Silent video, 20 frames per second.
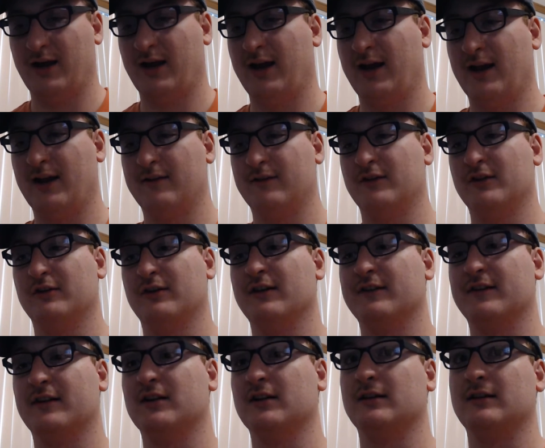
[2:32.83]
And there
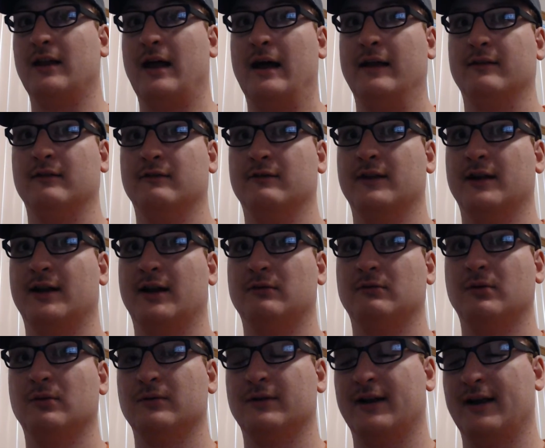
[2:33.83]
is a lot that I
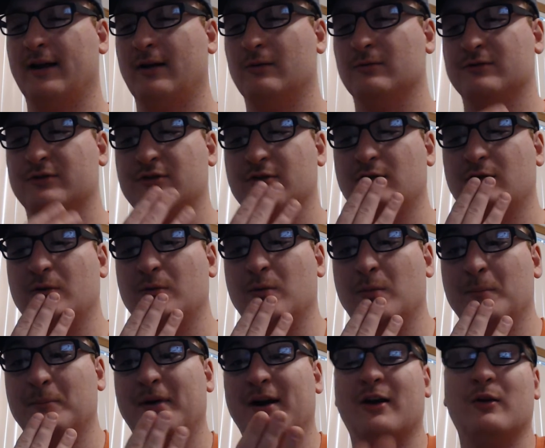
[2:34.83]
wrote down, so
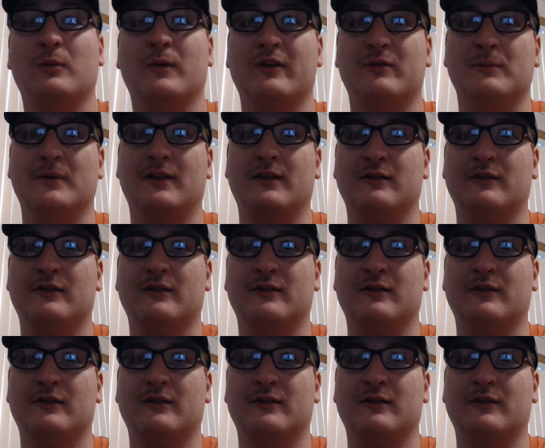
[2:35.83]
bear with me.